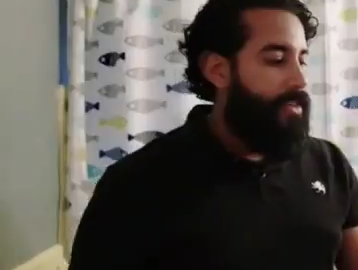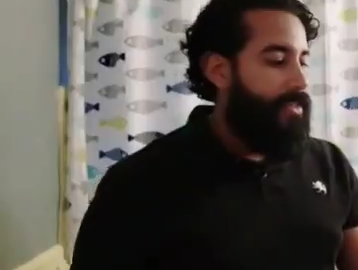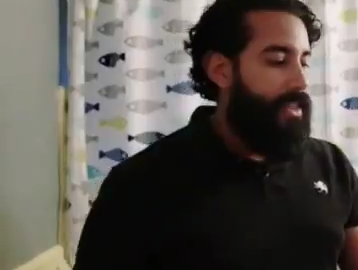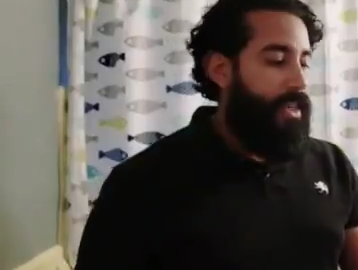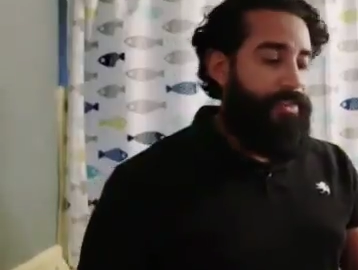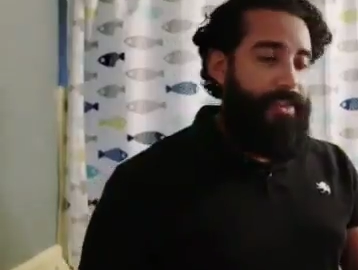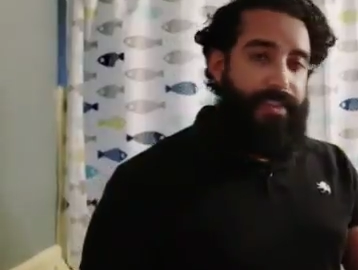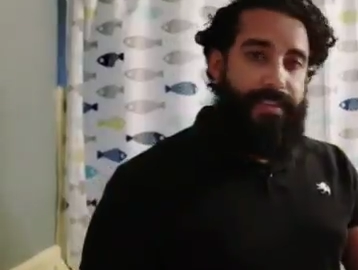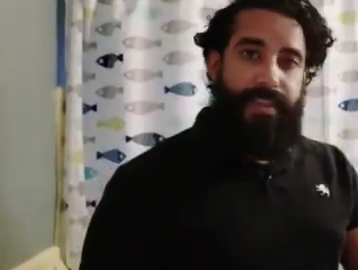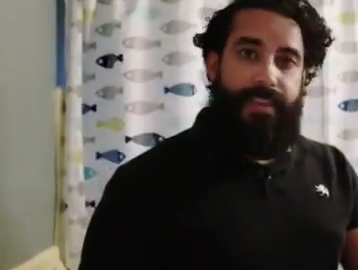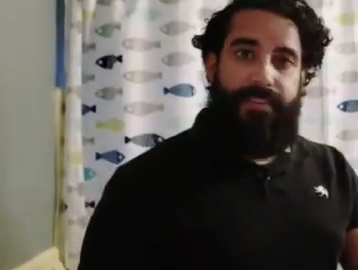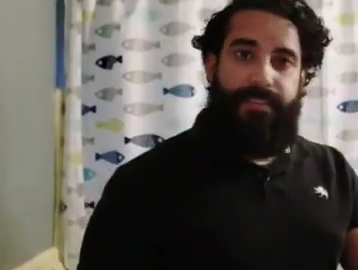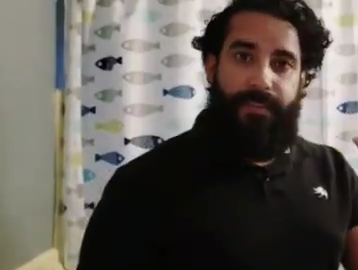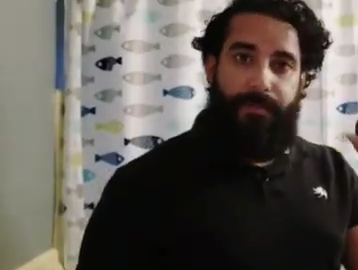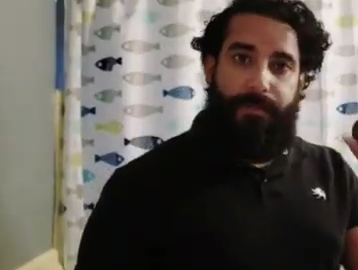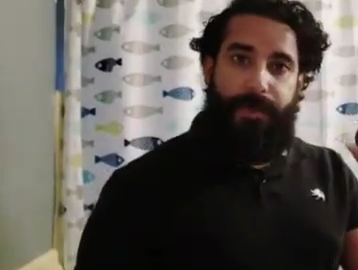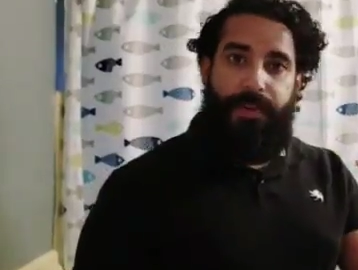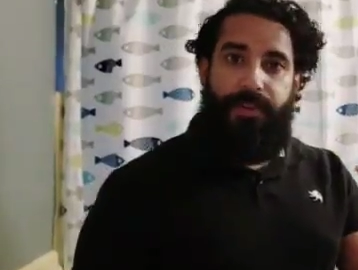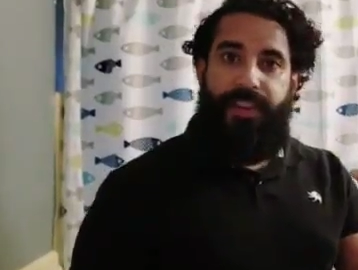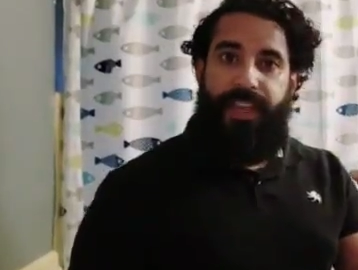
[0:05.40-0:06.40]
Now this is the
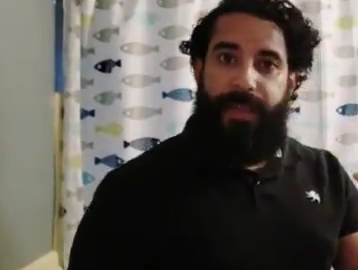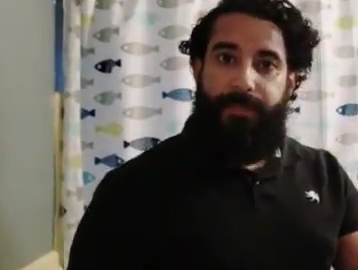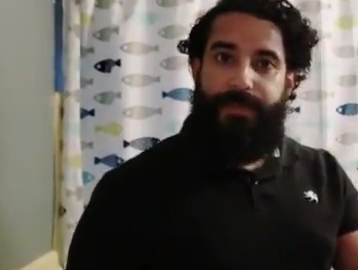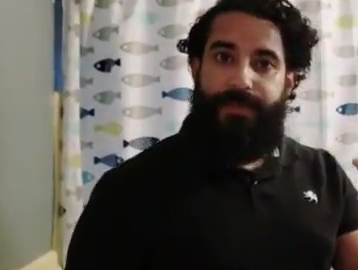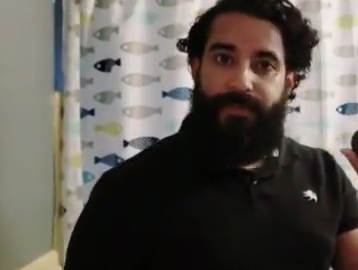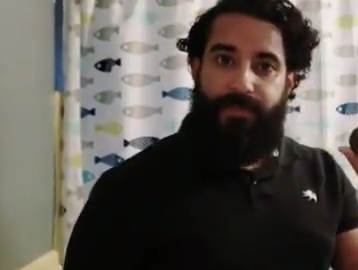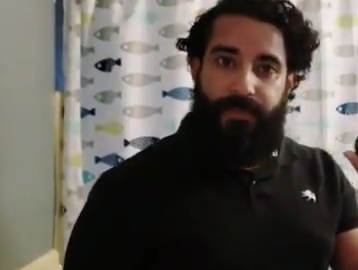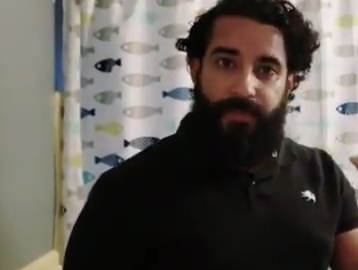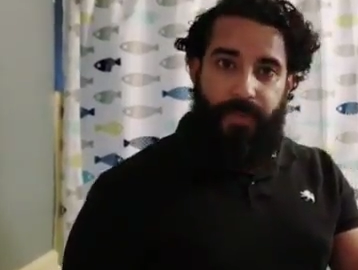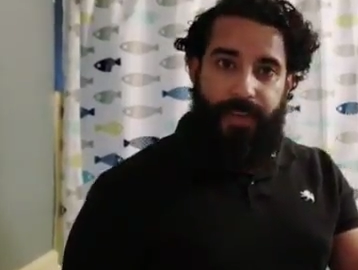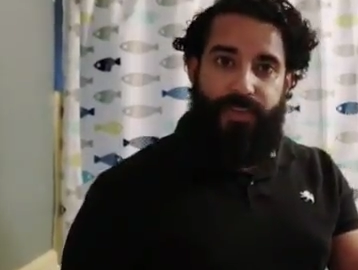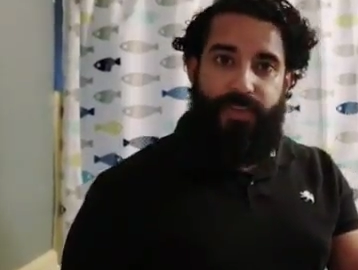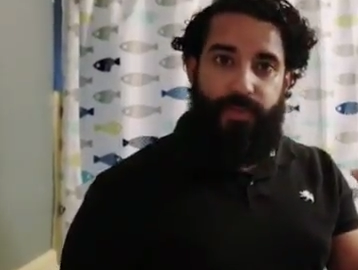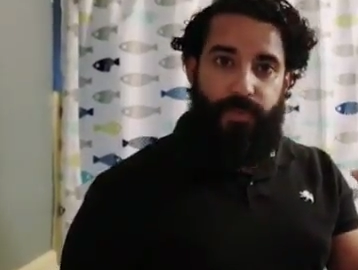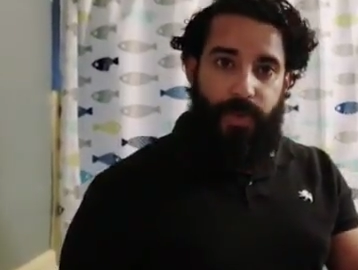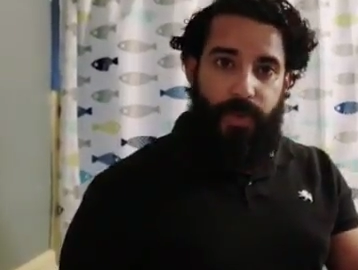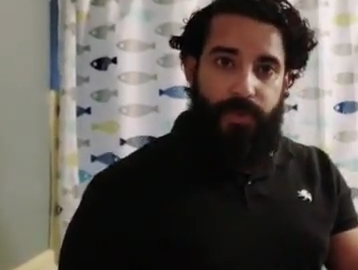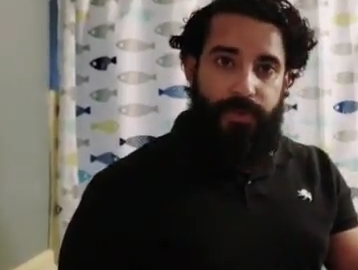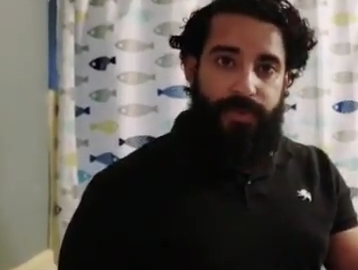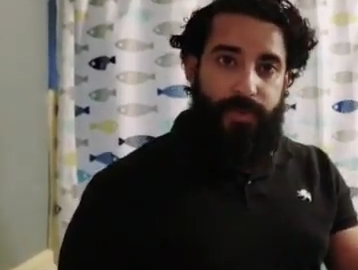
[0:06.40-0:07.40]
Bearded Ape's French
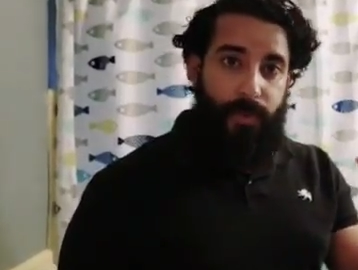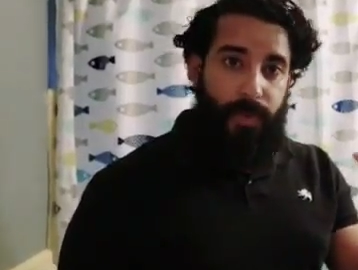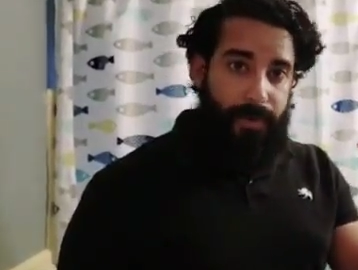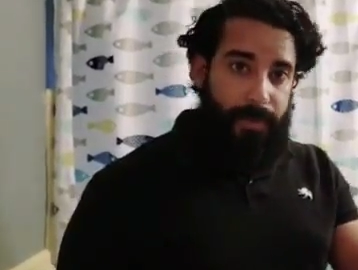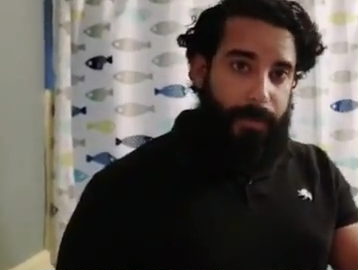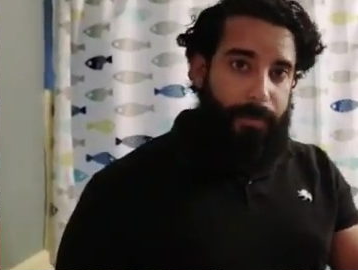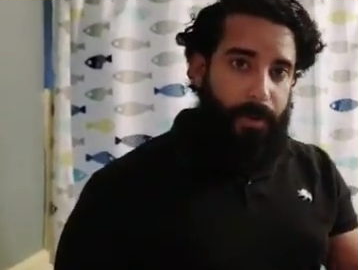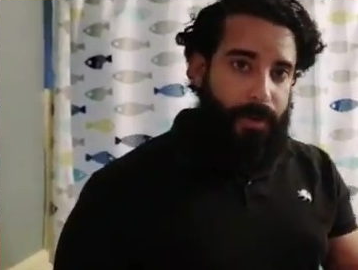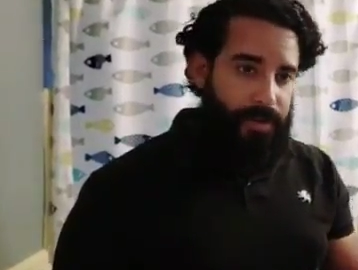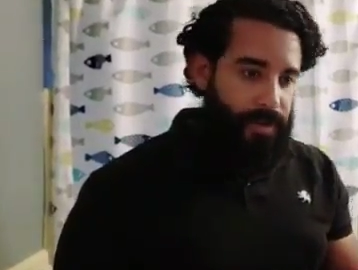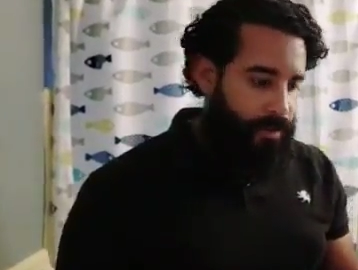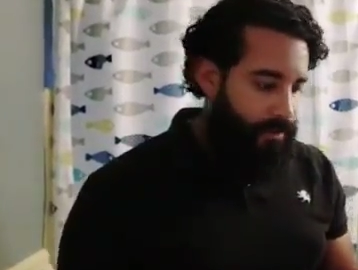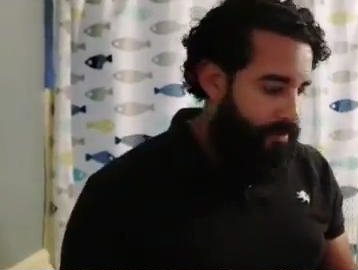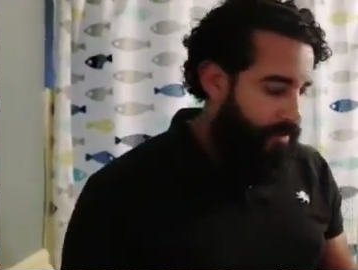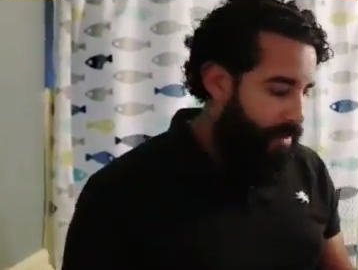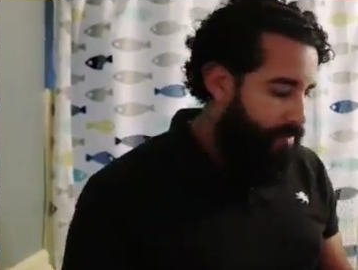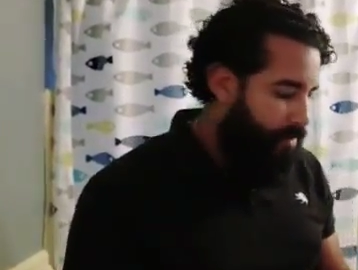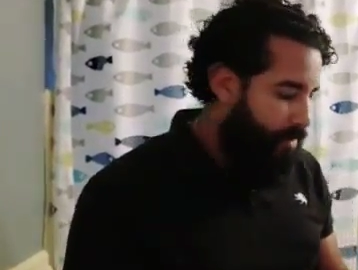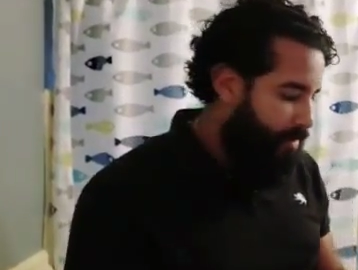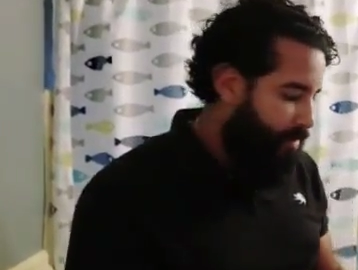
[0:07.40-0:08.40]
Roast, one of my personal
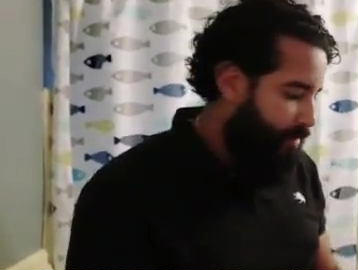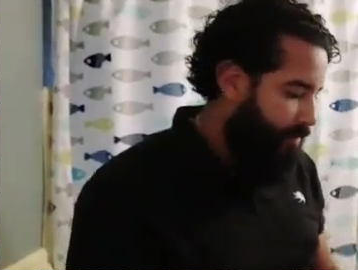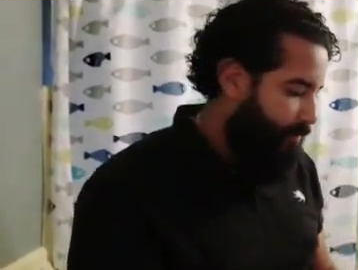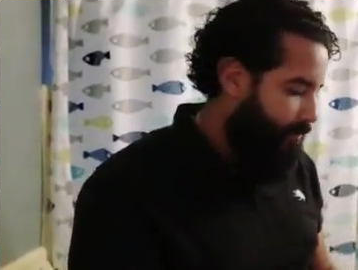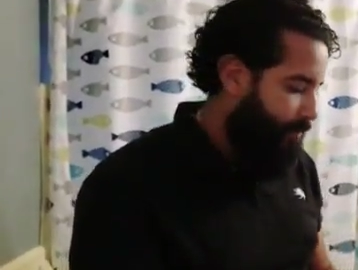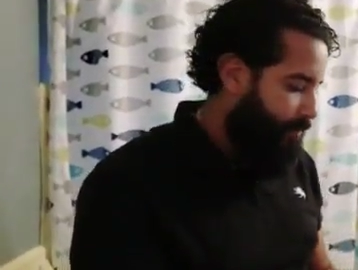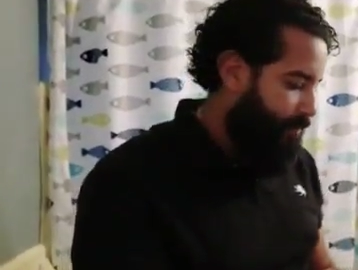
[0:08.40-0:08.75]
favorites.